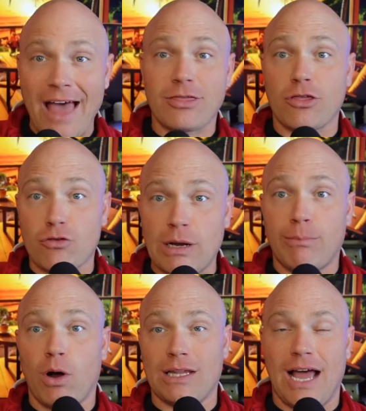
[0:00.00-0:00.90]
at the three
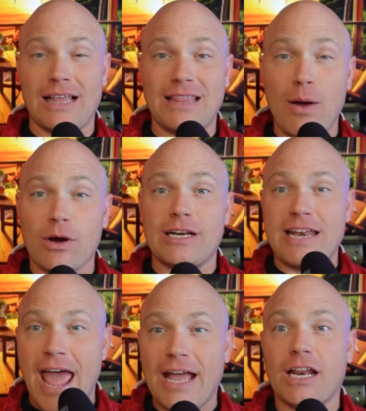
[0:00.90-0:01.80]
point line, they were
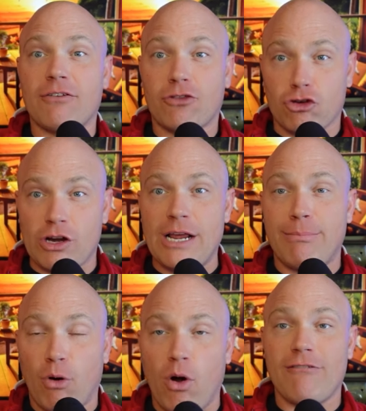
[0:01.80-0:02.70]
negative
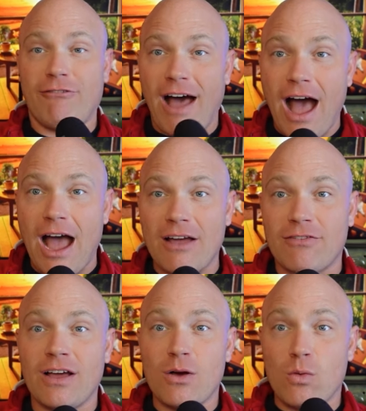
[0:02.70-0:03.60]

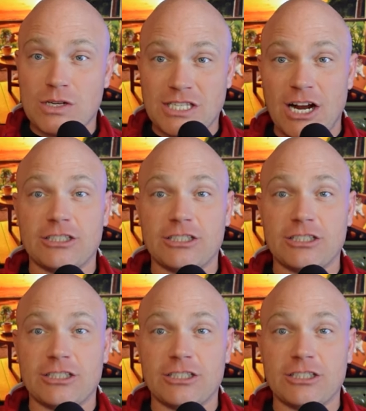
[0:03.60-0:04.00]
3.5 was their